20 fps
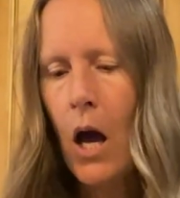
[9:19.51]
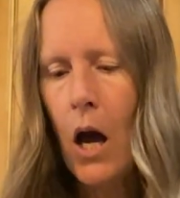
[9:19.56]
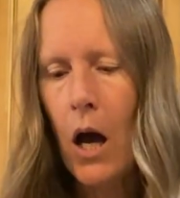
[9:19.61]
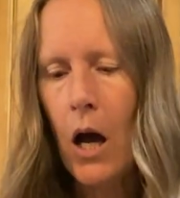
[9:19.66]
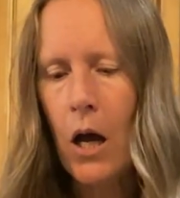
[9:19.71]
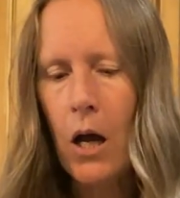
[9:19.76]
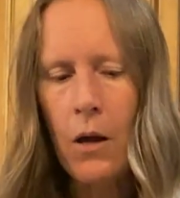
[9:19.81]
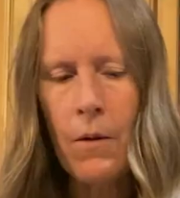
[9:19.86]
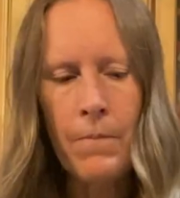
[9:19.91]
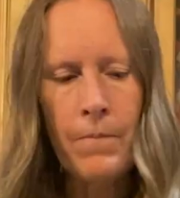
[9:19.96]

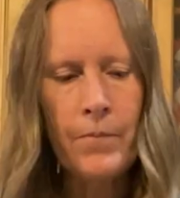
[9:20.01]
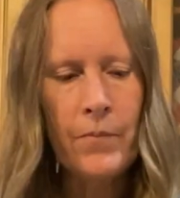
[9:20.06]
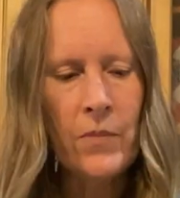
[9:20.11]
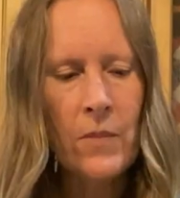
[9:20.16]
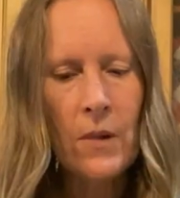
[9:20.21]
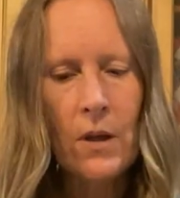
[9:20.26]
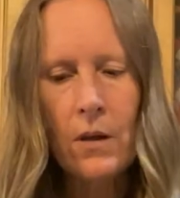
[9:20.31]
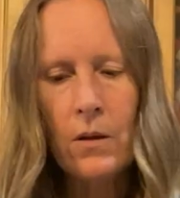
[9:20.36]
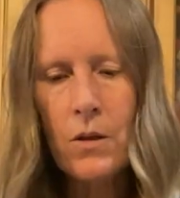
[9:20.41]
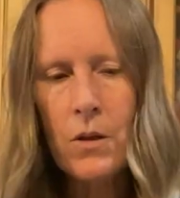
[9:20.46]

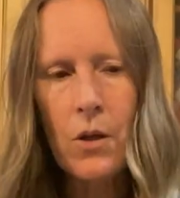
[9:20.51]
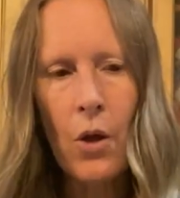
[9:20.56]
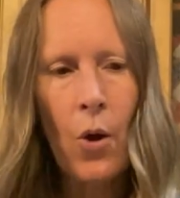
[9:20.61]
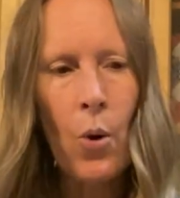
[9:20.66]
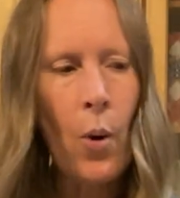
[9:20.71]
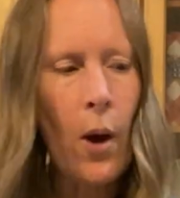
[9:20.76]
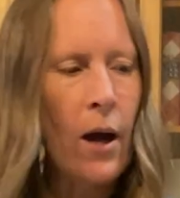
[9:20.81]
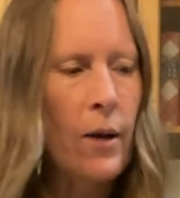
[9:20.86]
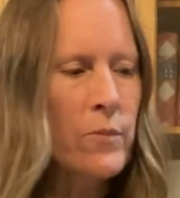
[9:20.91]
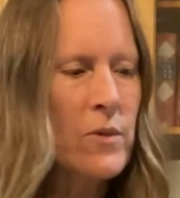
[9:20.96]

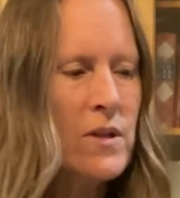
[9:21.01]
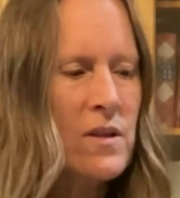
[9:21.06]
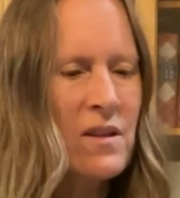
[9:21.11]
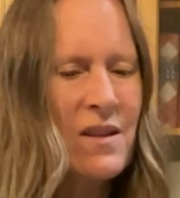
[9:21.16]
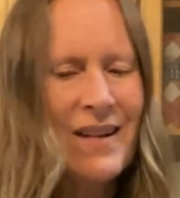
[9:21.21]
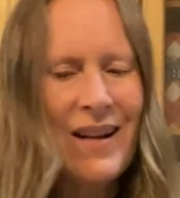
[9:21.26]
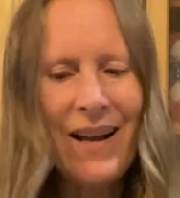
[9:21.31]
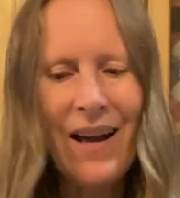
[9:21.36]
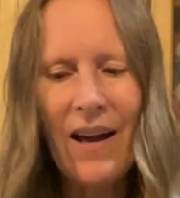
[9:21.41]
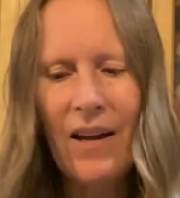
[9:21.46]
So I'm just
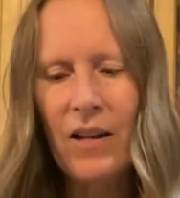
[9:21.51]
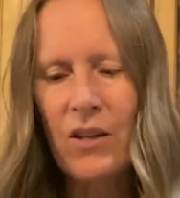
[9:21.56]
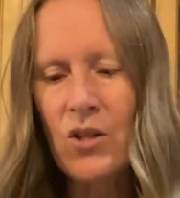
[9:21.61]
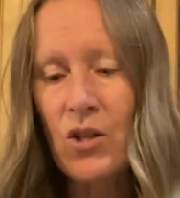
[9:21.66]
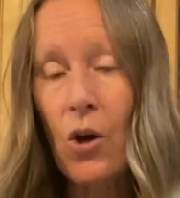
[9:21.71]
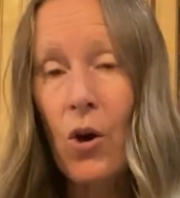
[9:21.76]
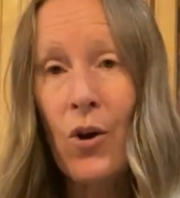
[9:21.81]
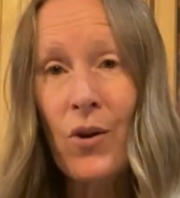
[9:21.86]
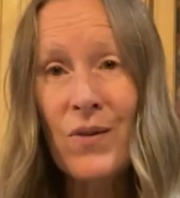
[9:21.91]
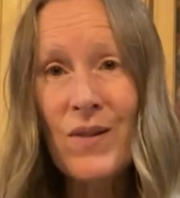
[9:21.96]
gonna kind of
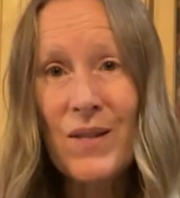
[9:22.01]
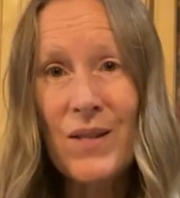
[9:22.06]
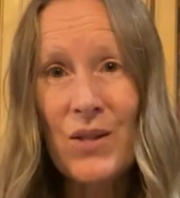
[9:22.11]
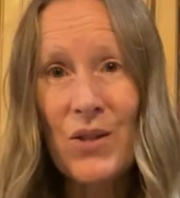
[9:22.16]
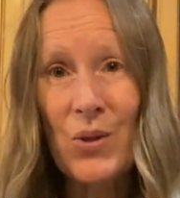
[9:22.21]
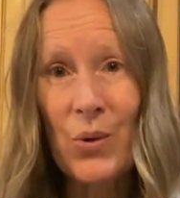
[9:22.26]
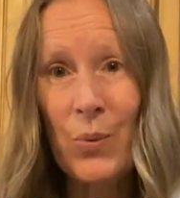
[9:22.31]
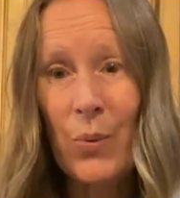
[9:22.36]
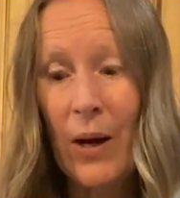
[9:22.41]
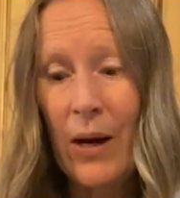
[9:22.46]
toss
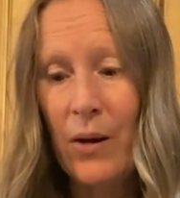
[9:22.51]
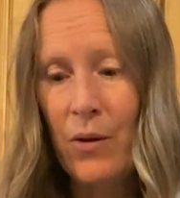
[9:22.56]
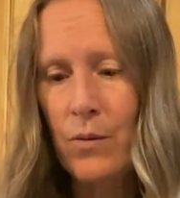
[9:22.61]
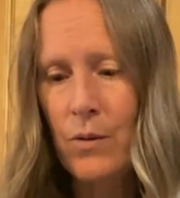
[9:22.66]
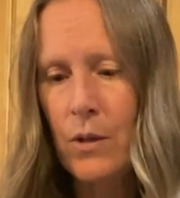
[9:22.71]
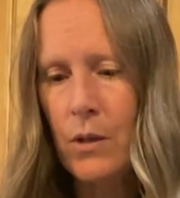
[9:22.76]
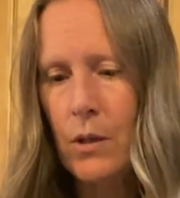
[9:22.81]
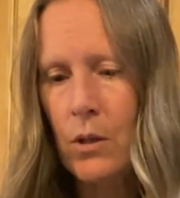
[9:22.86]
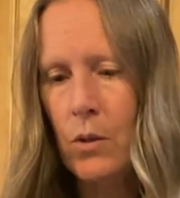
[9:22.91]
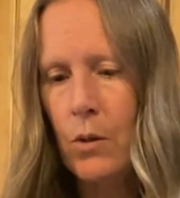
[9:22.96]
this around
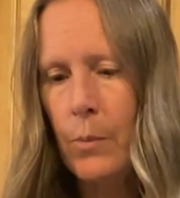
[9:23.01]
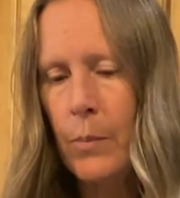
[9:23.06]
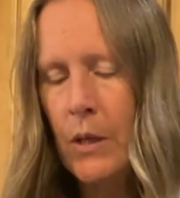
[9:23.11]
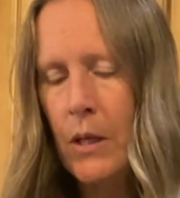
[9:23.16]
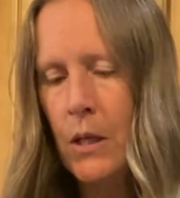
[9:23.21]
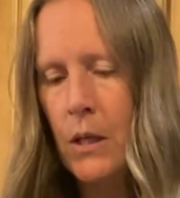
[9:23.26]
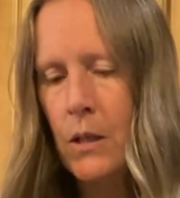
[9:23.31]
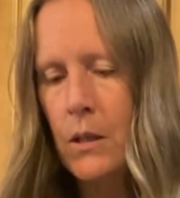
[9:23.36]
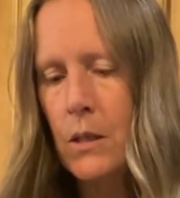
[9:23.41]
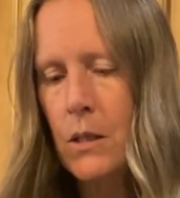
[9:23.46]
a little
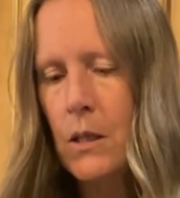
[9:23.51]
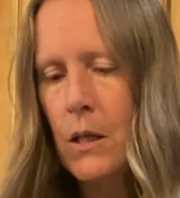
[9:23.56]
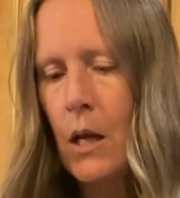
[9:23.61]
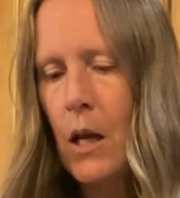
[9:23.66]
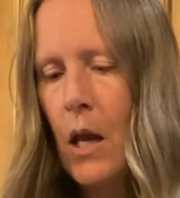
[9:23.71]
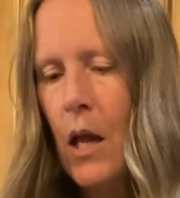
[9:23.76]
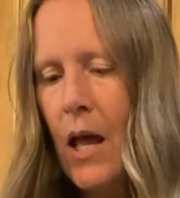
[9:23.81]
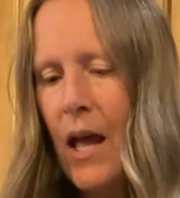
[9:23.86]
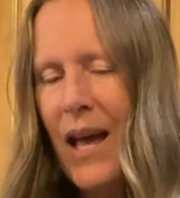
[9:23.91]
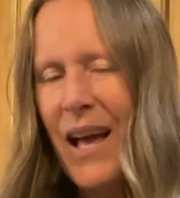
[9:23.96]
bit,
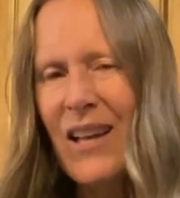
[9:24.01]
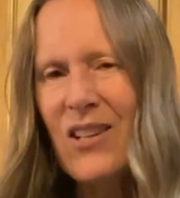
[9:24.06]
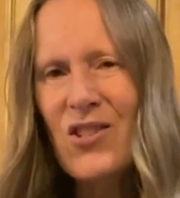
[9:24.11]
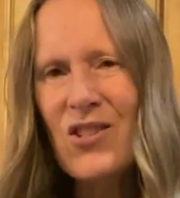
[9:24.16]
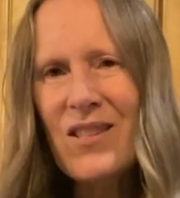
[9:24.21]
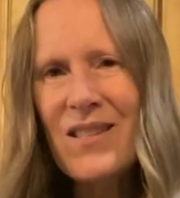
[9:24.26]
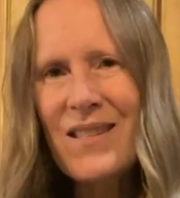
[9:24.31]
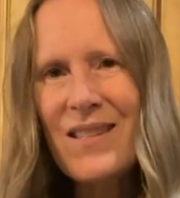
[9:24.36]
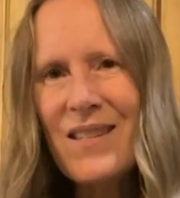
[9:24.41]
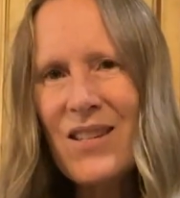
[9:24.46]
and
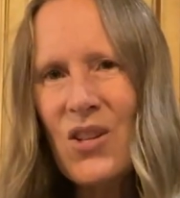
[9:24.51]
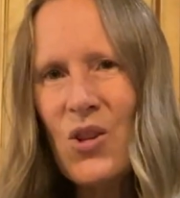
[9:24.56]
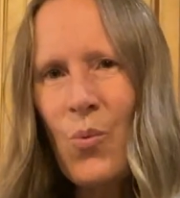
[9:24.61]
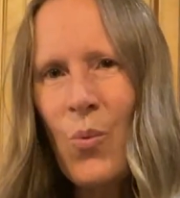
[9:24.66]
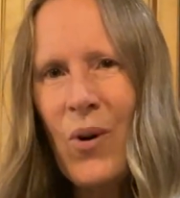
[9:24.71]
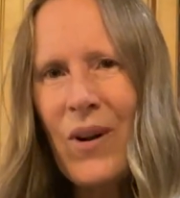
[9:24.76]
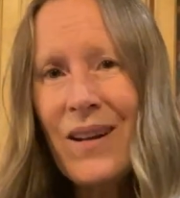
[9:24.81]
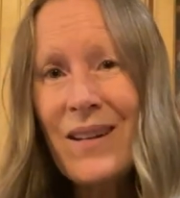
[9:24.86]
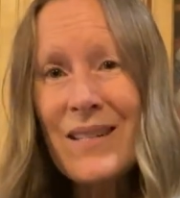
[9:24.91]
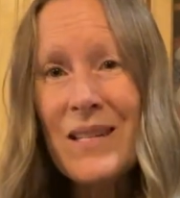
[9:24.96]
you
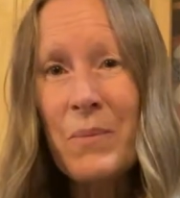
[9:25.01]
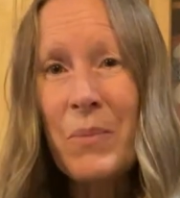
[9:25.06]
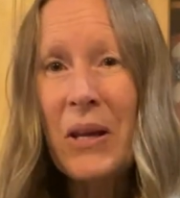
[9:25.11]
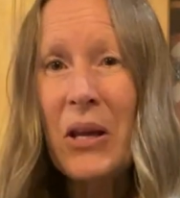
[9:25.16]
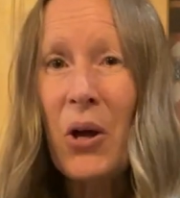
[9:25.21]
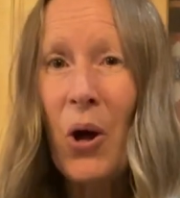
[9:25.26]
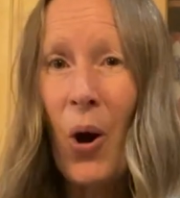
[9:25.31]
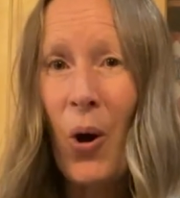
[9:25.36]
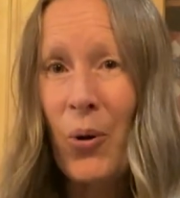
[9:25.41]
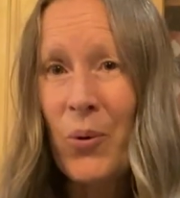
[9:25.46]
want it to be
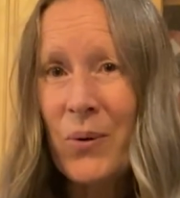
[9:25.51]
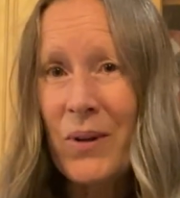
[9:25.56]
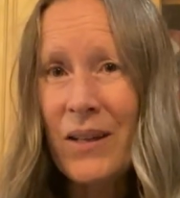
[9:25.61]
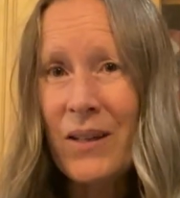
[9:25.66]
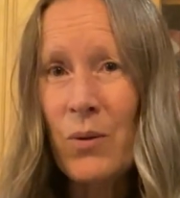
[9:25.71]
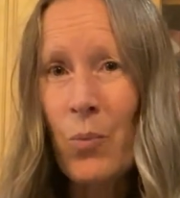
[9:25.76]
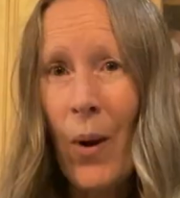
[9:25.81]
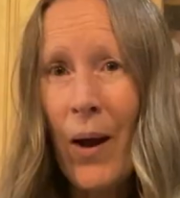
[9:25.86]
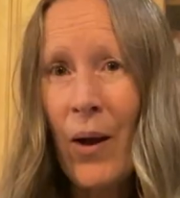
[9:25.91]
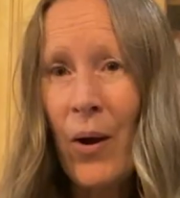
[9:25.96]

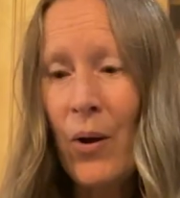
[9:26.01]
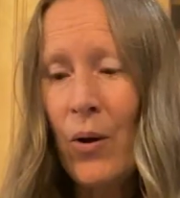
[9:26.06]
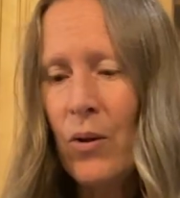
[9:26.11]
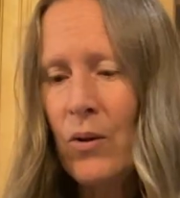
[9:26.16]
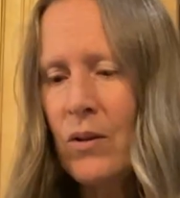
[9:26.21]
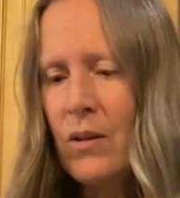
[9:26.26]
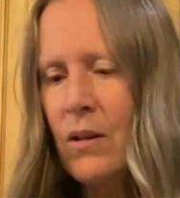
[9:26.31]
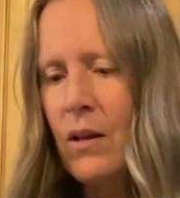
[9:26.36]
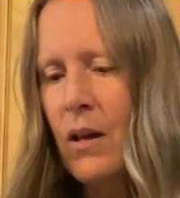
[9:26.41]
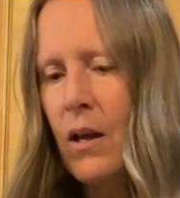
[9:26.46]
coated
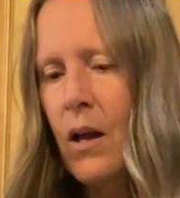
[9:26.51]
well.